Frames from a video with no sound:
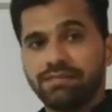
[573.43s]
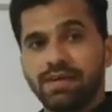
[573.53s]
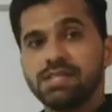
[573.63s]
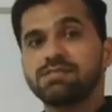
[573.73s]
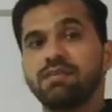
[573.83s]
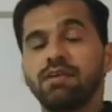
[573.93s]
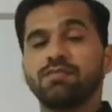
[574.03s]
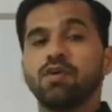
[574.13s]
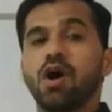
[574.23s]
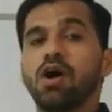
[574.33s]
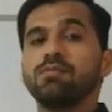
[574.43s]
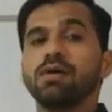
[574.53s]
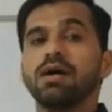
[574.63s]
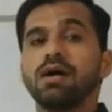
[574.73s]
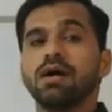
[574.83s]
First we will form
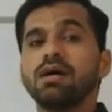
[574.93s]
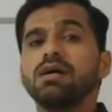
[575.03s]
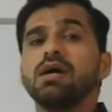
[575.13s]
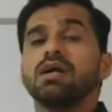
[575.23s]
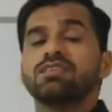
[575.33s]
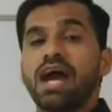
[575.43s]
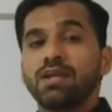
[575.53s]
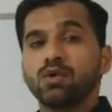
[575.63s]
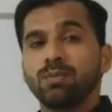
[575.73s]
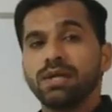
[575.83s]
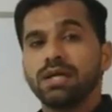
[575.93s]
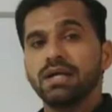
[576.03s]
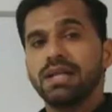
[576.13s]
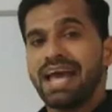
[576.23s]
a trinomial